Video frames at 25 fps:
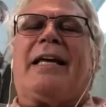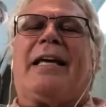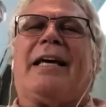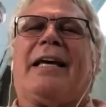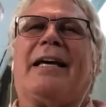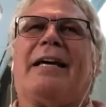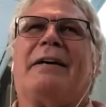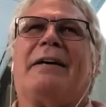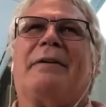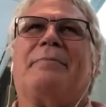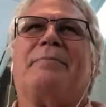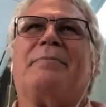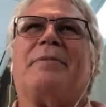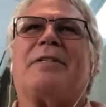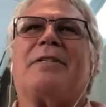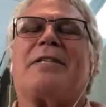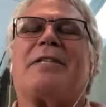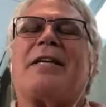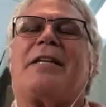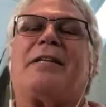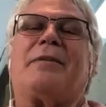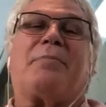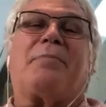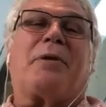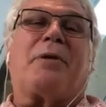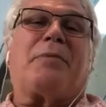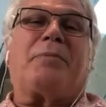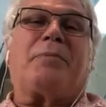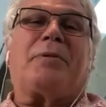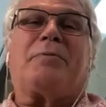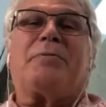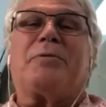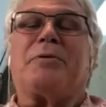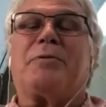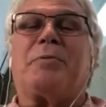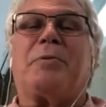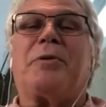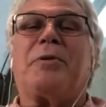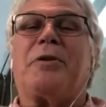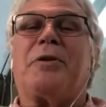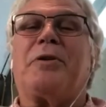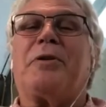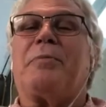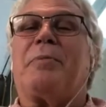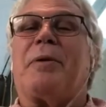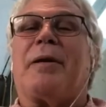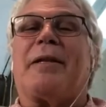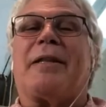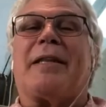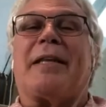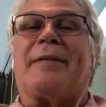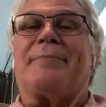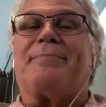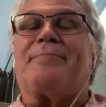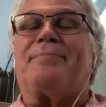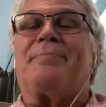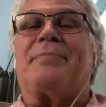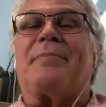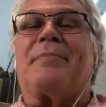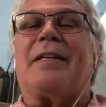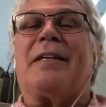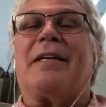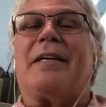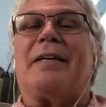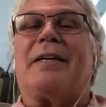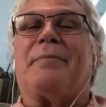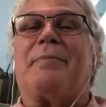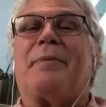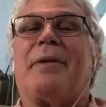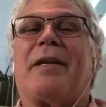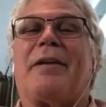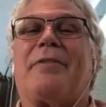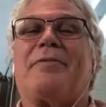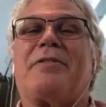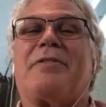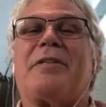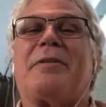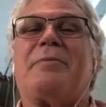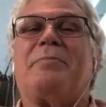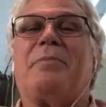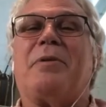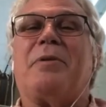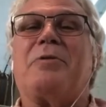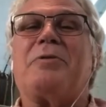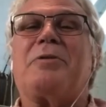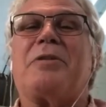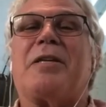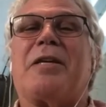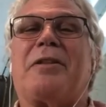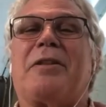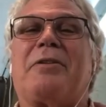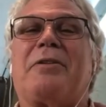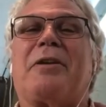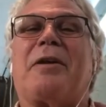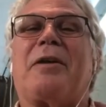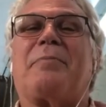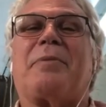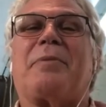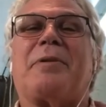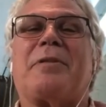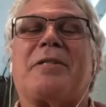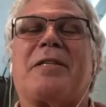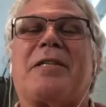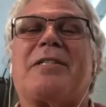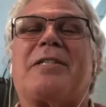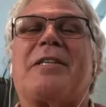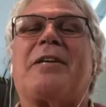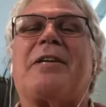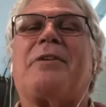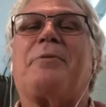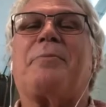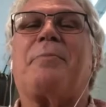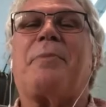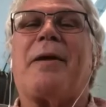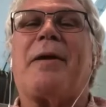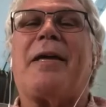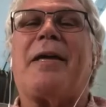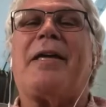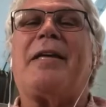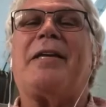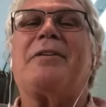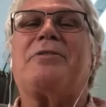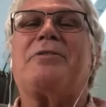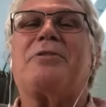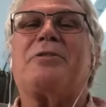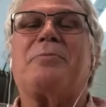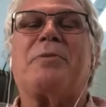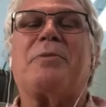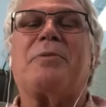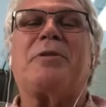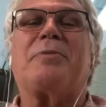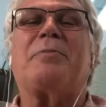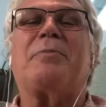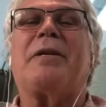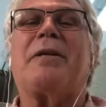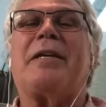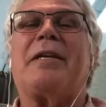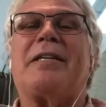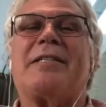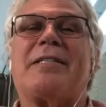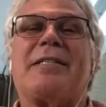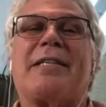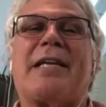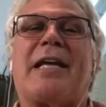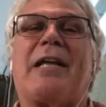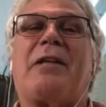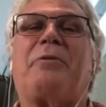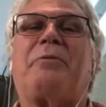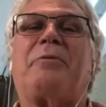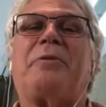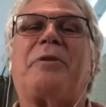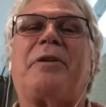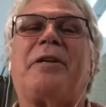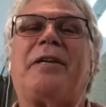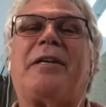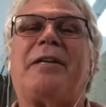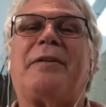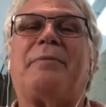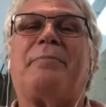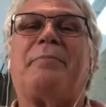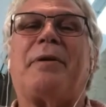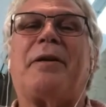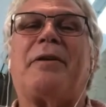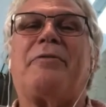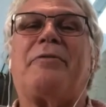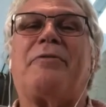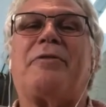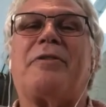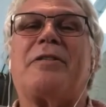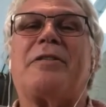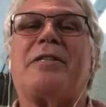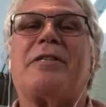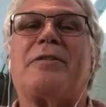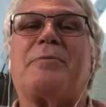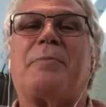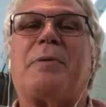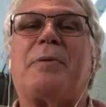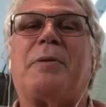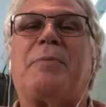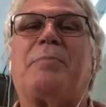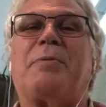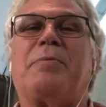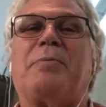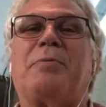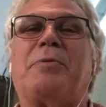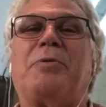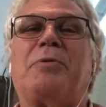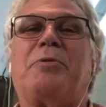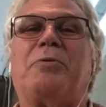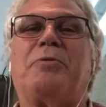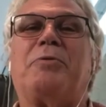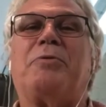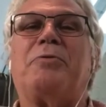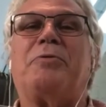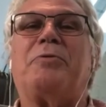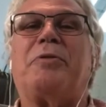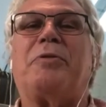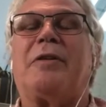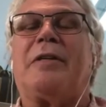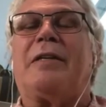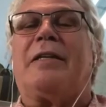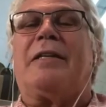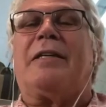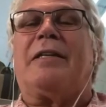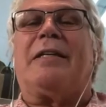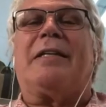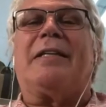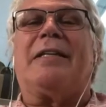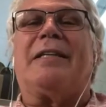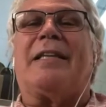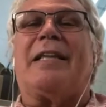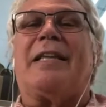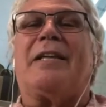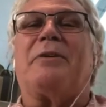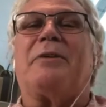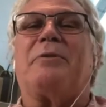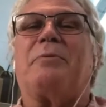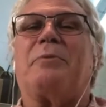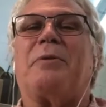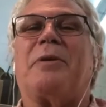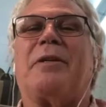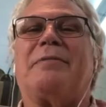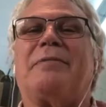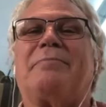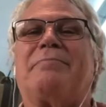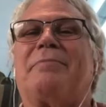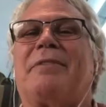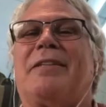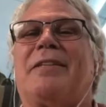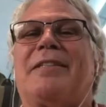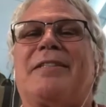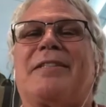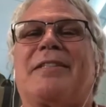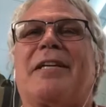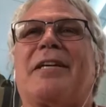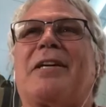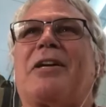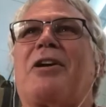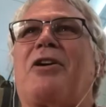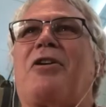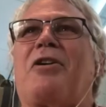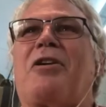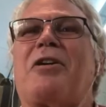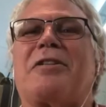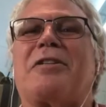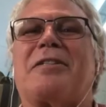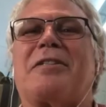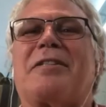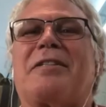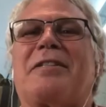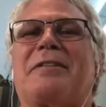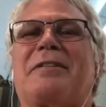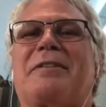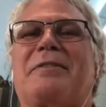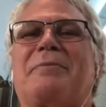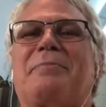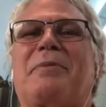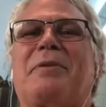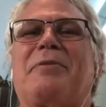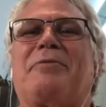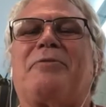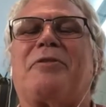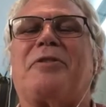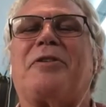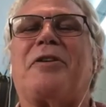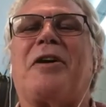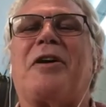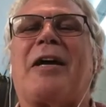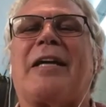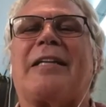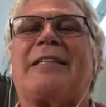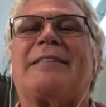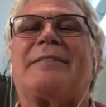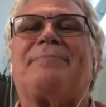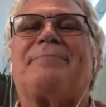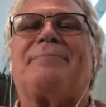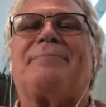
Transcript: The State Department was pretty good about that. And I've seen most other companies, because they are paying so much money in salary and benefits as people move, they don't want these sunk costs to be for naught.